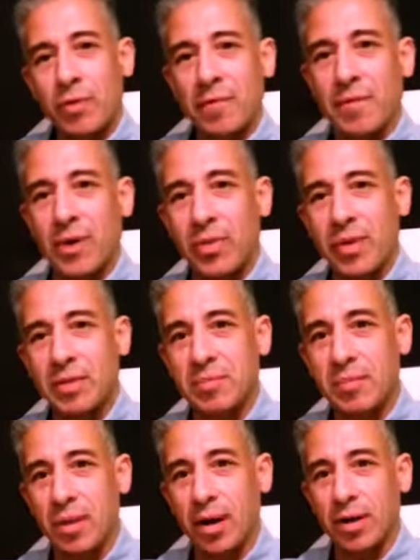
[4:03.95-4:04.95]
review
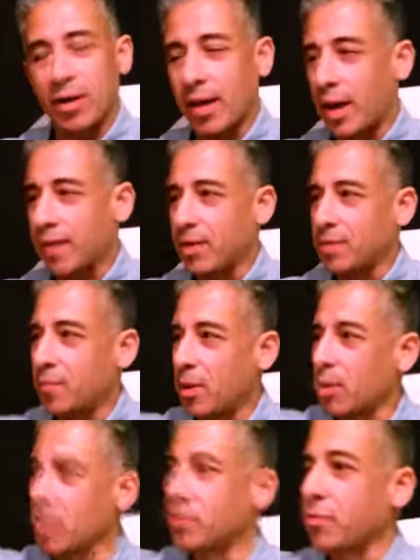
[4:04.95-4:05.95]
this book. And this
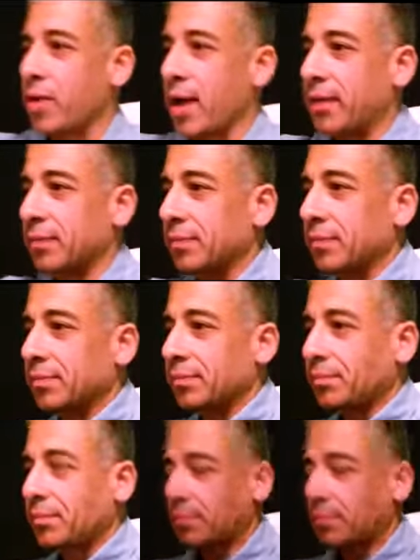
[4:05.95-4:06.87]
book was written,